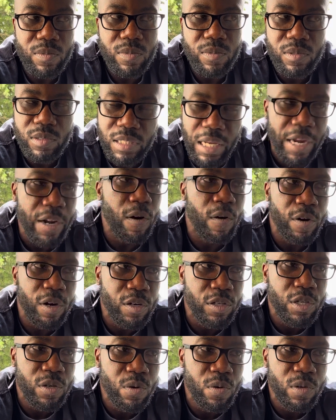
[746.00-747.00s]
take all your
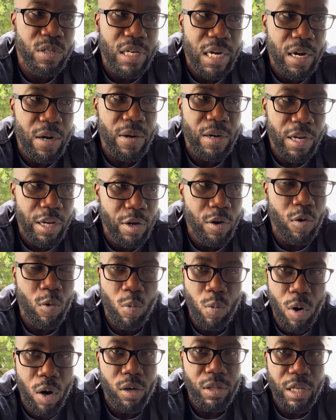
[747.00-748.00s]
tools out and then you go
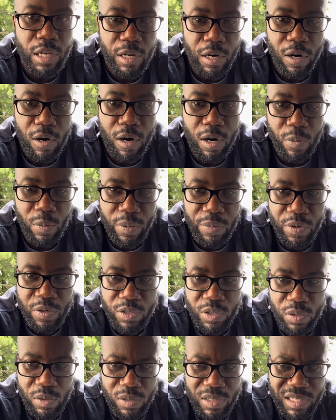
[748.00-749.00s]
walk the yard with your
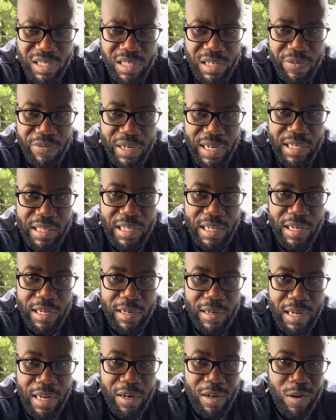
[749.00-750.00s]
tools and stuff like that. You
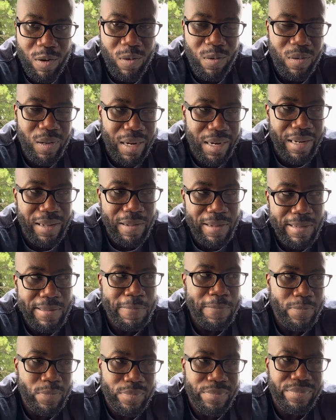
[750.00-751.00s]
kind of go like
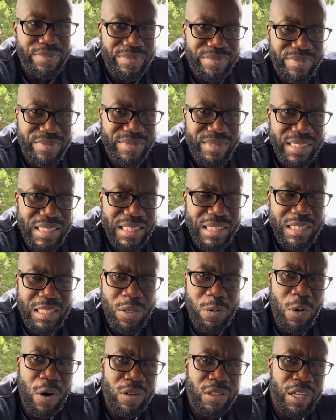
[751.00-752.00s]

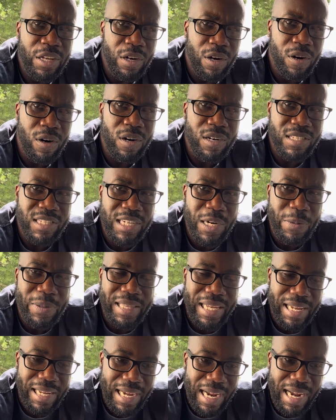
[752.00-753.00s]
walk the yard, see what
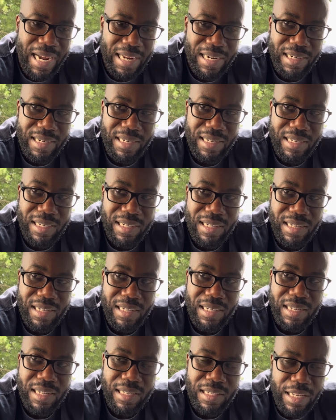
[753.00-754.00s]
they got.
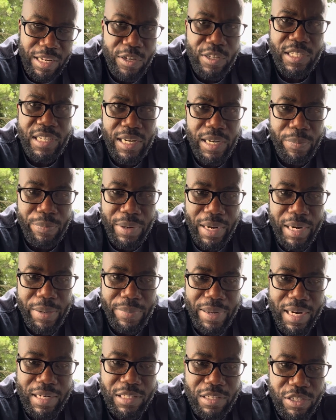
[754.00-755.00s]
Then you send your buddy
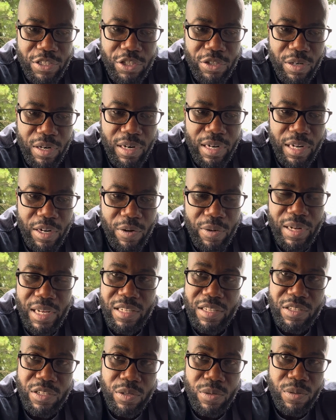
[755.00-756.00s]
back to the truck and go get
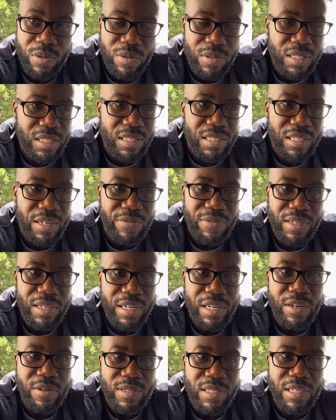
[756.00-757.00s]
the tools and stuff,
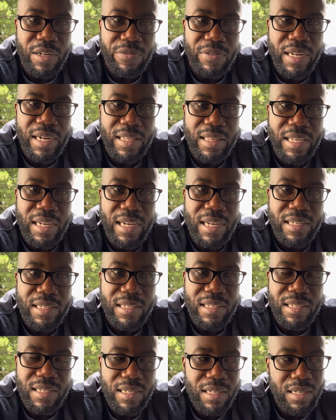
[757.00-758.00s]
you know, stuff like that.
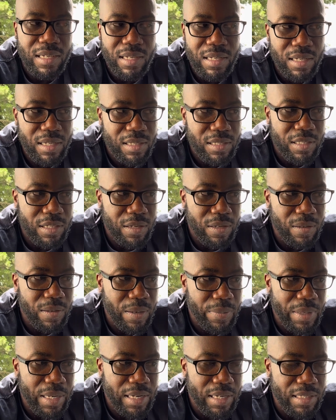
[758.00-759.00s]
So, I
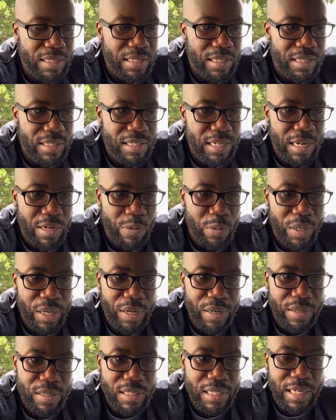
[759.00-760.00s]
mean, it's kind of
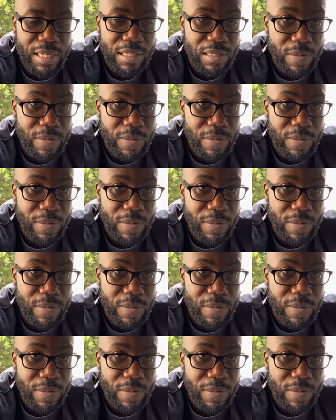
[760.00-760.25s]
weird. It's like,